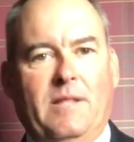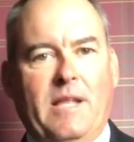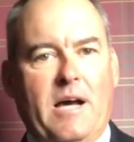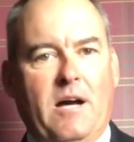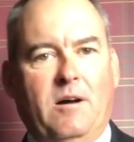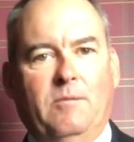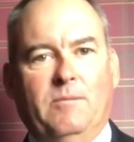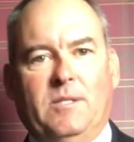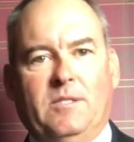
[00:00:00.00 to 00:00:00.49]

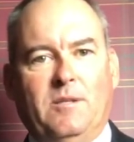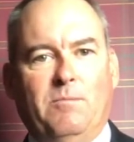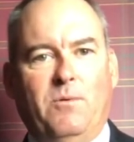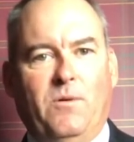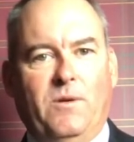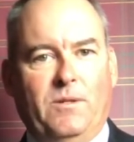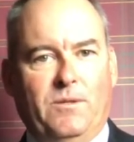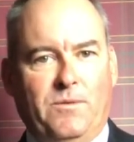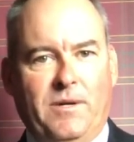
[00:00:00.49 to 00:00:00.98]
Now I'm at the
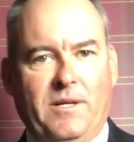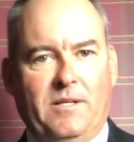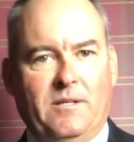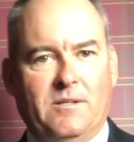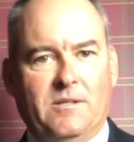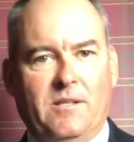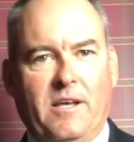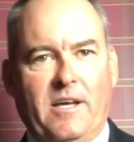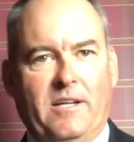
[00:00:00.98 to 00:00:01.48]
point 3
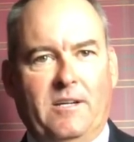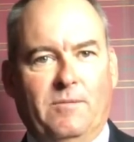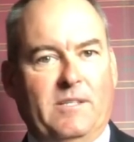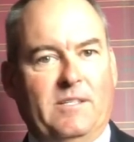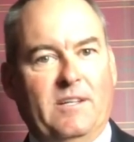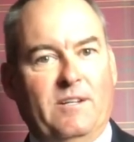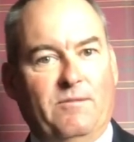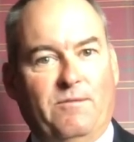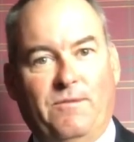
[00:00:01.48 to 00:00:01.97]
years later where it
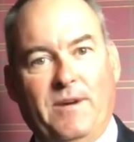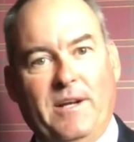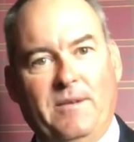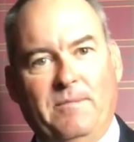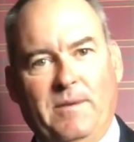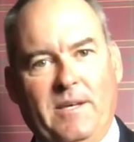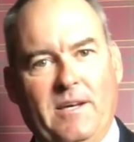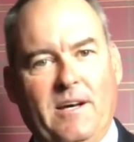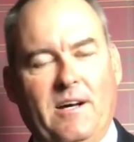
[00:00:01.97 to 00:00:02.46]
doesn't freak
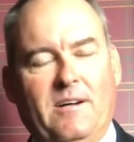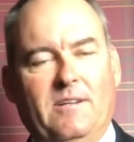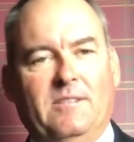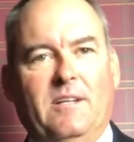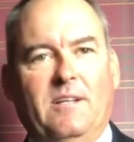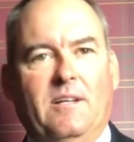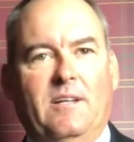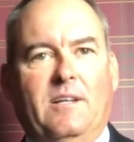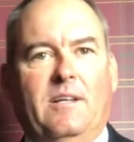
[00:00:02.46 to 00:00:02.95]
me
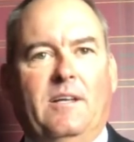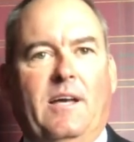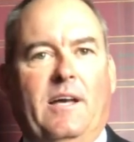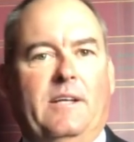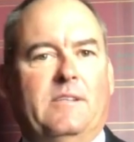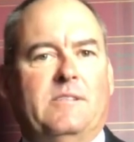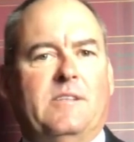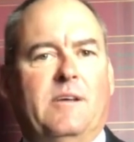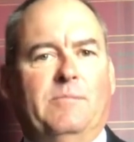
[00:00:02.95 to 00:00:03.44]
out,
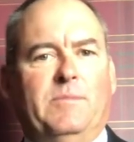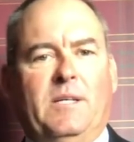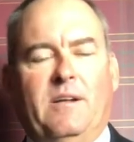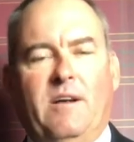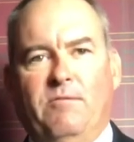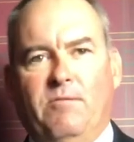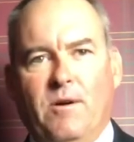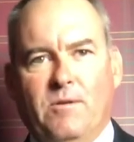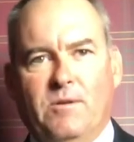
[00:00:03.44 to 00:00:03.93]
and it's something
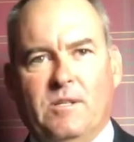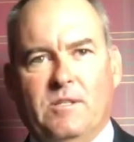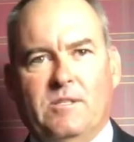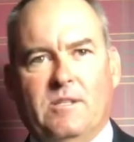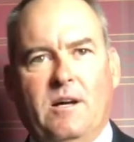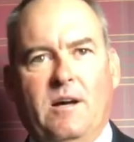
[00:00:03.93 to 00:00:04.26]
I focus